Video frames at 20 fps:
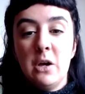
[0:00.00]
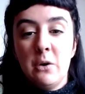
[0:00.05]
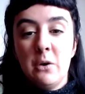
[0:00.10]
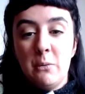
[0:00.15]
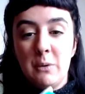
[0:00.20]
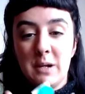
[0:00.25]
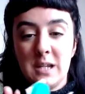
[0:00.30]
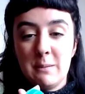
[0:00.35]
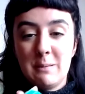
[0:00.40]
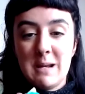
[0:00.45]

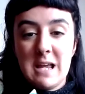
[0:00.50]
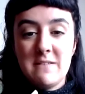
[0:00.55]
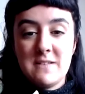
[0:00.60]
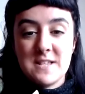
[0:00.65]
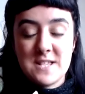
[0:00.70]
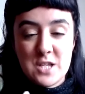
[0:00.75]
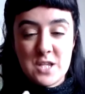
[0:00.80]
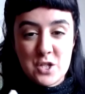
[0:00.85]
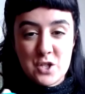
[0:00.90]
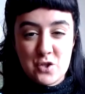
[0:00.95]
we're going to play
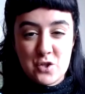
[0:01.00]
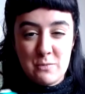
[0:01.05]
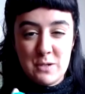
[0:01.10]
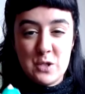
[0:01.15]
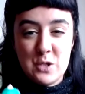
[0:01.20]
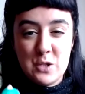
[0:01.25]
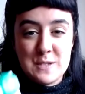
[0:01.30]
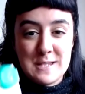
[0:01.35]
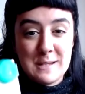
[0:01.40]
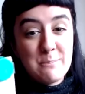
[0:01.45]
this instrument
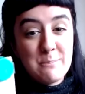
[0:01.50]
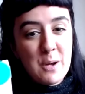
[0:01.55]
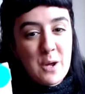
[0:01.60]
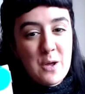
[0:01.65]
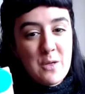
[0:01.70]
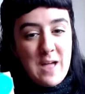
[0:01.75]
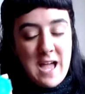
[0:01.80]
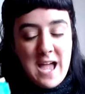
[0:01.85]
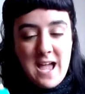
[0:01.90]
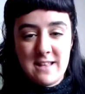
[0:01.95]
using
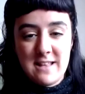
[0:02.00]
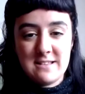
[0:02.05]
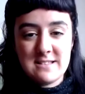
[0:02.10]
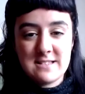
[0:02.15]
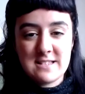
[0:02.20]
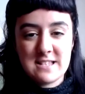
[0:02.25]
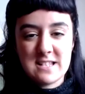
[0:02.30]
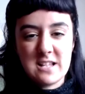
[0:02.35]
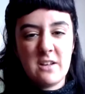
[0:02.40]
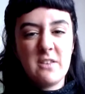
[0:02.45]
both
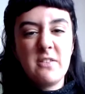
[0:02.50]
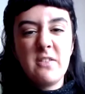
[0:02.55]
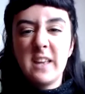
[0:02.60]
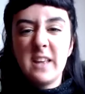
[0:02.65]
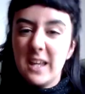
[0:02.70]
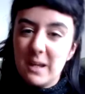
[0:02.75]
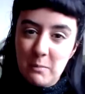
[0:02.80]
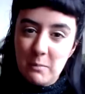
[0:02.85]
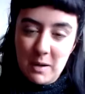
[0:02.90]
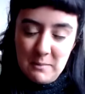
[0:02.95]
hands because I
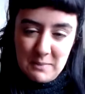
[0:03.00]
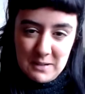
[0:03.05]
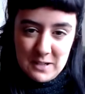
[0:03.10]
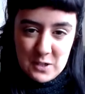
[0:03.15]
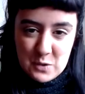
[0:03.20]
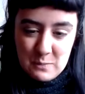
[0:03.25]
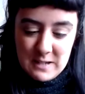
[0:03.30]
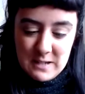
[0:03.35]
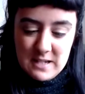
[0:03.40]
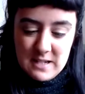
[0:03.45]
think it might be a
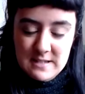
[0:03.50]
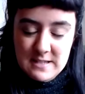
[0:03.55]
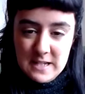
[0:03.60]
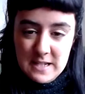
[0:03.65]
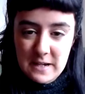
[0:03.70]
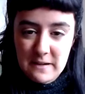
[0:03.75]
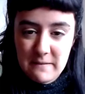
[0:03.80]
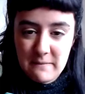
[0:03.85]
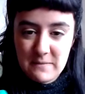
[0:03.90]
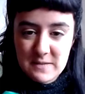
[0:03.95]
little bit
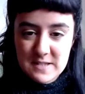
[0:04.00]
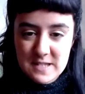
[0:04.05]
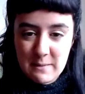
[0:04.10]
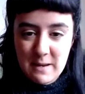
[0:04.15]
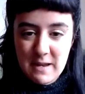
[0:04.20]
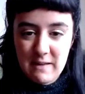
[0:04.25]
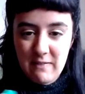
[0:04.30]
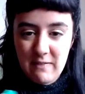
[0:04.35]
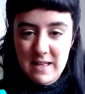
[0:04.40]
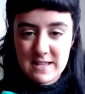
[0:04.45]
easier to
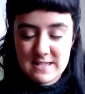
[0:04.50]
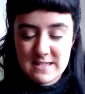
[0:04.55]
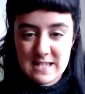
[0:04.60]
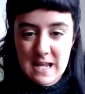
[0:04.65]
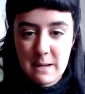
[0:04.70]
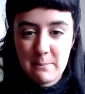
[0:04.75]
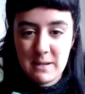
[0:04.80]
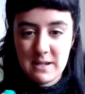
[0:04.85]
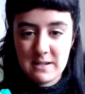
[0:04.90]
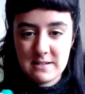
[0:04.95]
make that
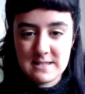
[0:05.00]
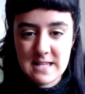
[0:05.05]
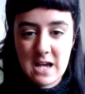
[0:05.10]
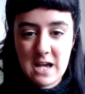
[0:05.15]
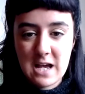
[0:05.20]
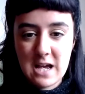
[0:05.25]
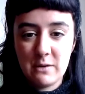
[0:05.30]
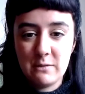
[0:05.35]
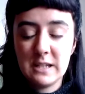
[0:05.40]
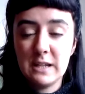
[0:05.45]
snapping
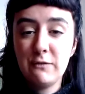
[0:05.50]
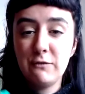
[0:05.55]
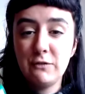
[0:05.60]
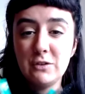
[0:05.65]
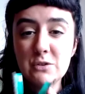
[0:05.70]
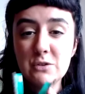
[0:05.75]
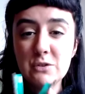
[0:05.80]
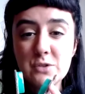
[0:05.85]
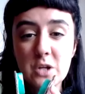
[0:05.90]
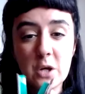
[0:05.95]
sound. If
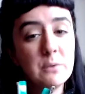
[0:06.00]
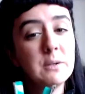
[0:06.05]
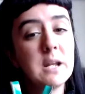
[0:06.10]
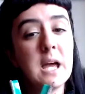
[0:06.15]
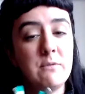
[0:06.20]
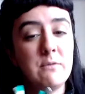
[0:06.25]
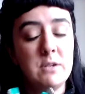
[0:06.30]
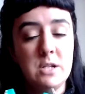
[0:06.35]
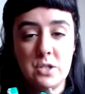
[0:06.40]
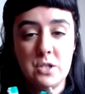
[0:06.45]
you don't
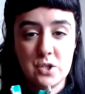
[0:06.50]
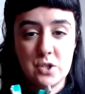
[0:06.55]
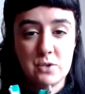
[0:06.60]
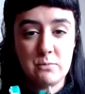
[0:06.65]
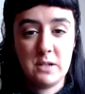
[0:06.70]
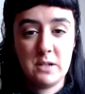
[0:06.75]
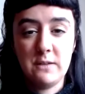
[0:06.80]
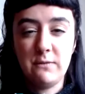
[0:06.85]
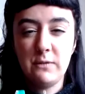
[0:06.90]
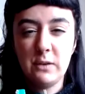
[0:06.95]
have an
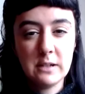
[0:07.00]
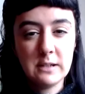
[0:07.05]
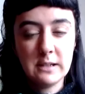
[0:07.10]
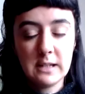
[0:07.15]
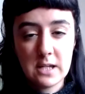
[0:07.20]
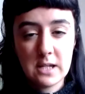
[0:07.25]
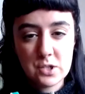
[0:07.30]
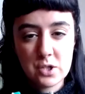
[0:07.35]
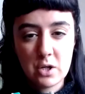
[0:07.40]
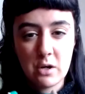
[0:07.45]
instrument, if you didn't
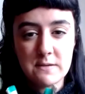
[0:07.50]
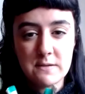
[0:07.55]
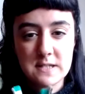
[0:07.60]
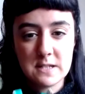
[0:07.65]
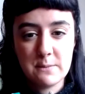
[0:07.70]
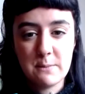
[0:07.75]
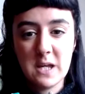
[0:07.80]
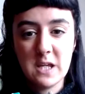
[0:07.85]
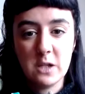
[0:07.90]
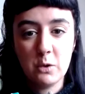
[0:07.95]
get a chance to
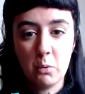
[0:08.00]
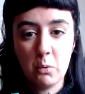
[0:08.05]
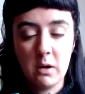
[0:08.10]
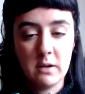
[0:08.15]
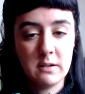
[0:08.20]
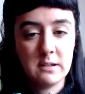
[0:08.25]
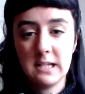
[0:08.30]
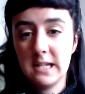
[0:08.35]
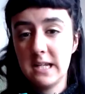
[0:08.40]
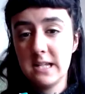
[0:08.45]
make
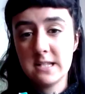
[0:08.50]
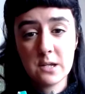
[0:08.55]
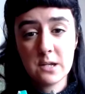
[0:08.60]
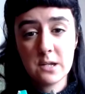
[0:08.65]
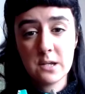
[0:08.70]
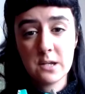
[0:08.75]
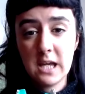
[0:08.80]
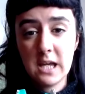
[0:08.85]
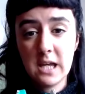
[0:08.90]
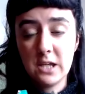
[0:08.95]
one, it's
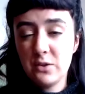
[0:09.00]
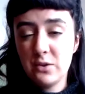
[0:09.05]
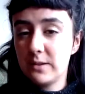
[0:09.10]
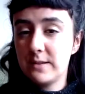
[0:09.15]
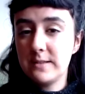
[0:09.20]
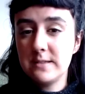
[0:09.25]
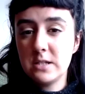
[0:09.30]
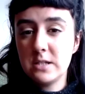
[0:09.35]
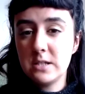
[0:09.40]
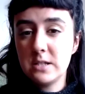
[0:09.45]
okay. You
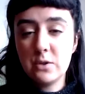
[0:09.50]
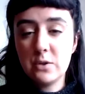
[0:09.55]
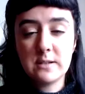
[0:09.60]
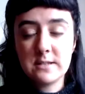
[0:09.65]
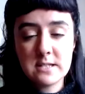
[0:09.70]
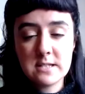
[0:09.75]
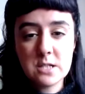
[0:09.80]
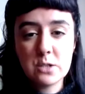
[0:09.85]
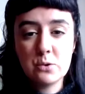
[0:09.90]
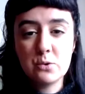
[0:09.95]
can, you can
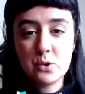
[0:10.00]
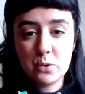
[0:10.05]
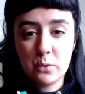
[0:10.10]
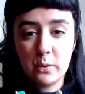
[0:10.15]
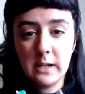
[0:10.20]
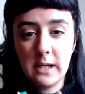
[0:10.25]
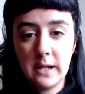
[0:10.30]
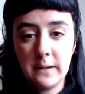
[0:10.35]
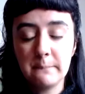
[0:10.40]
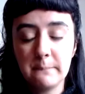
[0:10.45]
still
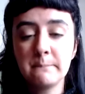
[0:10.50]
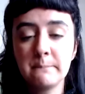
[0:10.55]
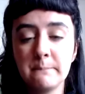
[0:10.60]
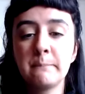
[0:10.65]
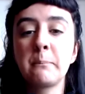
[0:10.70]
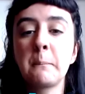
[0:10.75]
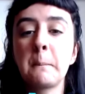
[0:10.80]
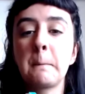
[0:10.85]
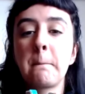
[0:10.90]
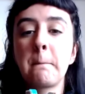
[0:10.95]
join in
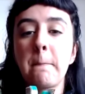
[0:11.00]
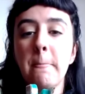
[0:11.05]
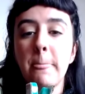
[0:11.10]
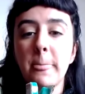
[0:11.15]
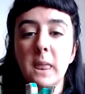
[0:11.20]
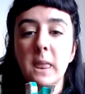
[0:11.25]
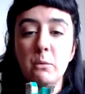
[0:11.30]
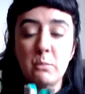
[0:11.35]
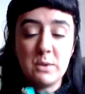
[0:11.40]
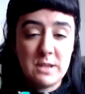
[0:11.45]

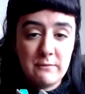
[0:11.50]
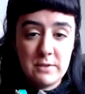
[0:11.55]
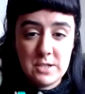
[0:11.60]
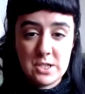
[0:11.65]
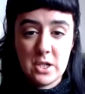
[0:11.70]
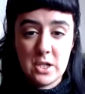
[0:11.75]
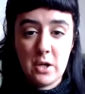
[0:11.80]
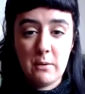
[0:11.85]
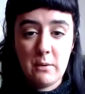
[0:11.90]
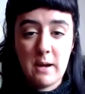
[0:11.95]
with the
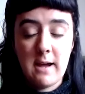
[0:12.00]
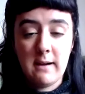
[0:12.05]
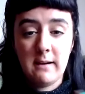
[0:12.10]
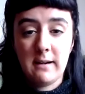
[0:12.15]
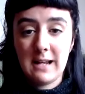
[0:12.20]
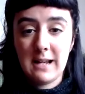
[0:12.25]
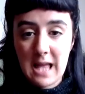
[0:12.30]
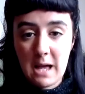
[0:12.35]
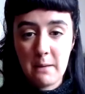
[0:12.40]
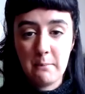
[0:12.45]
video and
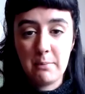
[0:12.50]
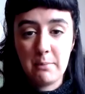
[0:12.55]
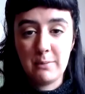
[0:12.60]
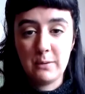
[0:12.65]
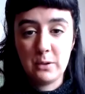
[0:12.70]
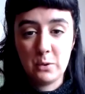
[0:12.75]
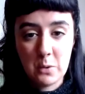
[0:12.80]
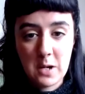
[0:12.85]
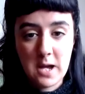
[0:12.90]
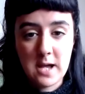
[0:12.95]
clap
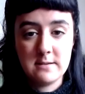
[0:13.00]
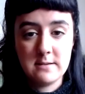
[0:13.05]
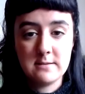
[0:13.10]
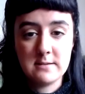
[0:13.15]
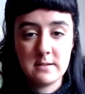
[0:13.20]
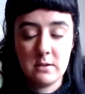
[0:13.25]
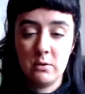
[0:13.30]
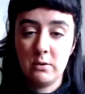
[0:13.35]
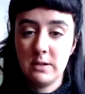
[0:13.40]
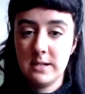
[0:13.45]
your
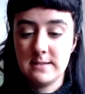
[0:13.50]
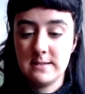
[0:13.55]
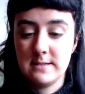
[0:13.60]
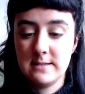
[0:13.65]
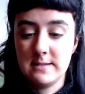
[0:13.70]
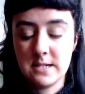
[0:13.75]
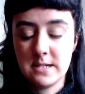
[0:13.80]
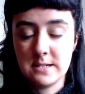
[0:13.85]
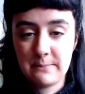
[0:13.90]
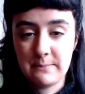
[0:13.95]
hands along
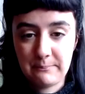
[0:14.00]
instead.